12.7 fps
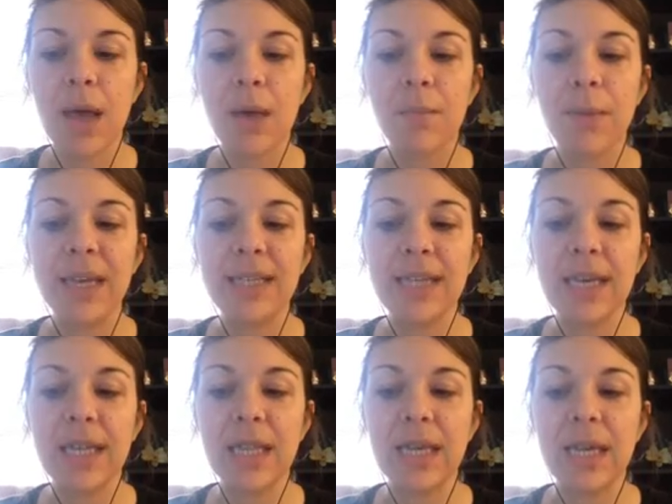
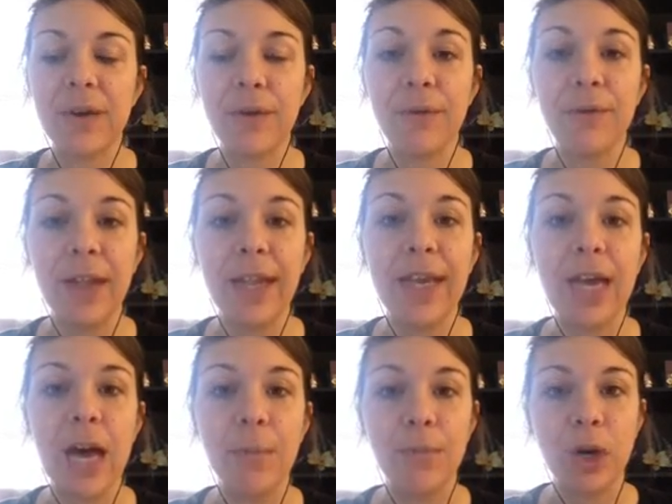basically filling
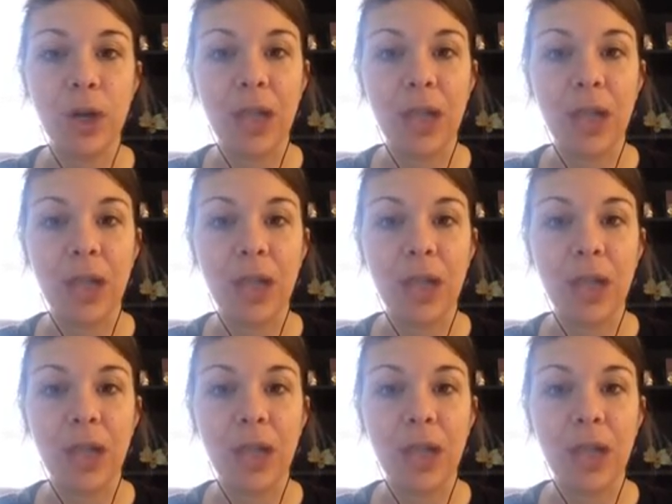up your